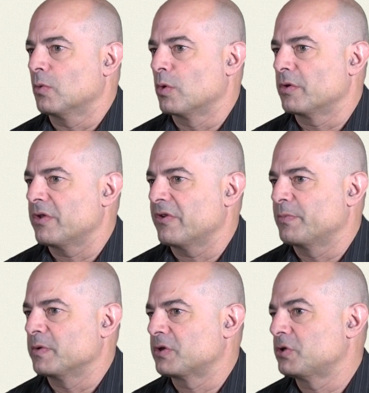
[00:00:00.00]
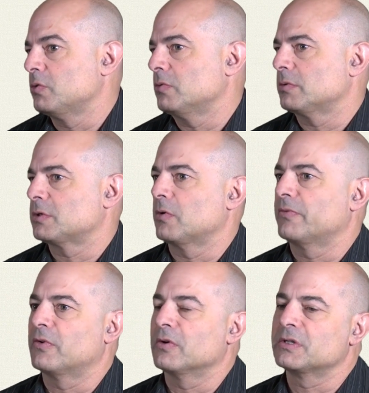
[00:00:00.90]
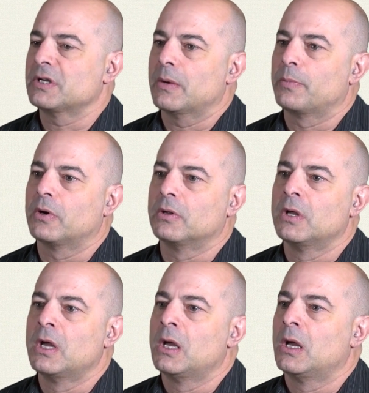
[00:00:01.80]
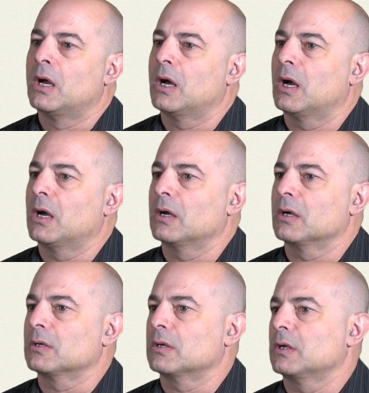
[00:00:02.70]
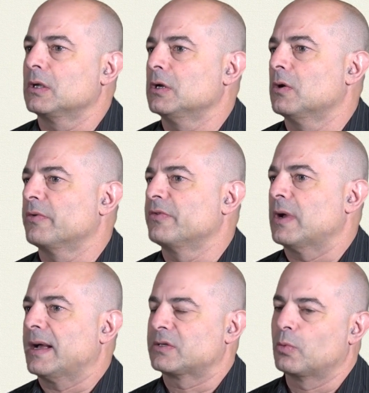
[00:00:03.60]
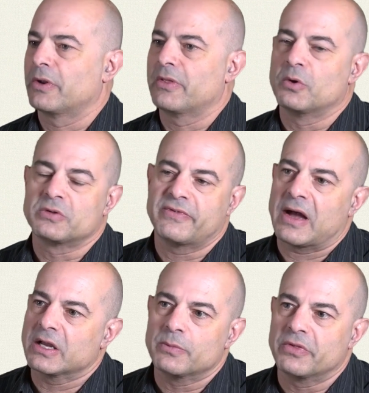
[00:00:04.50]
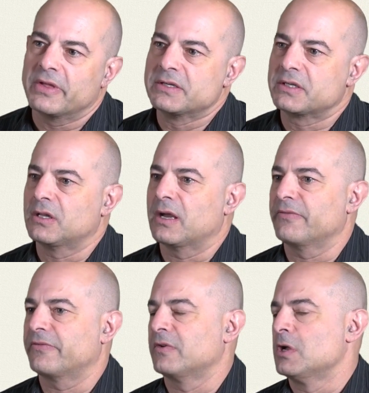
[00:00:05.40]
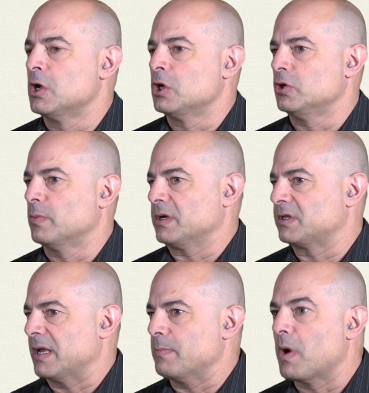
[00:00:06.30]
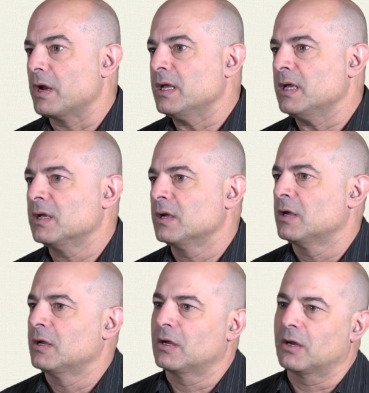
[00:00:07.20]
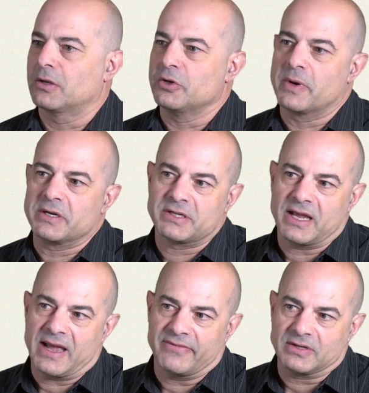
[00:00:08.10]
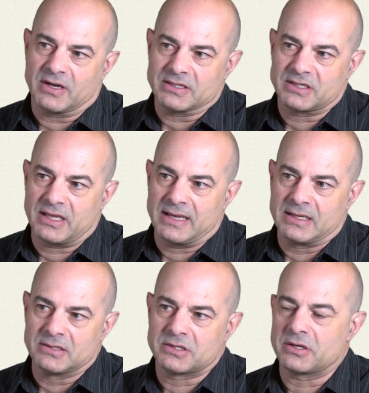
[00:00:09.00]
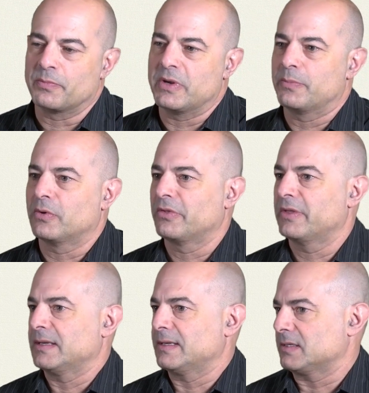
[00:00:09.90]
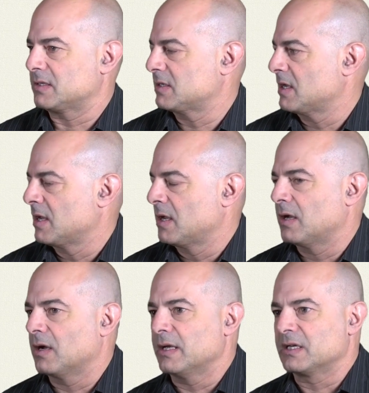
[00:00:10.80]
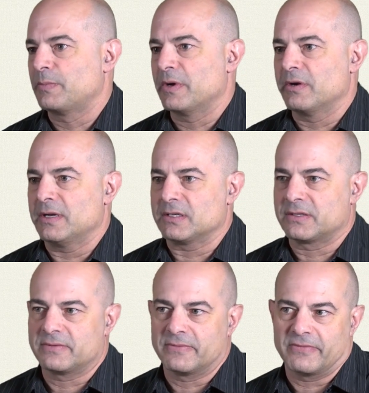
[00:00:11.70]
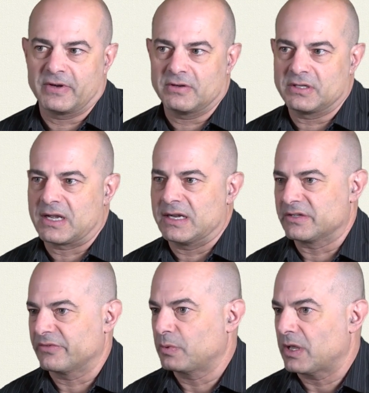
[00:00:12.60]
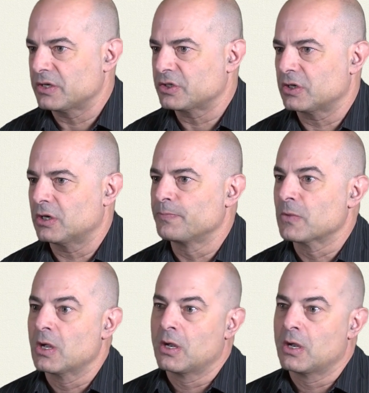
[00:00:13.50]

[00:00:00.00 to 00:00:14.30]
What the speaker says: or worthy of pursuit. So for example, if you ask what are the most valuable things in life, you might say money, you might say having nice things. Some people think it's experience various kinds of pleasure.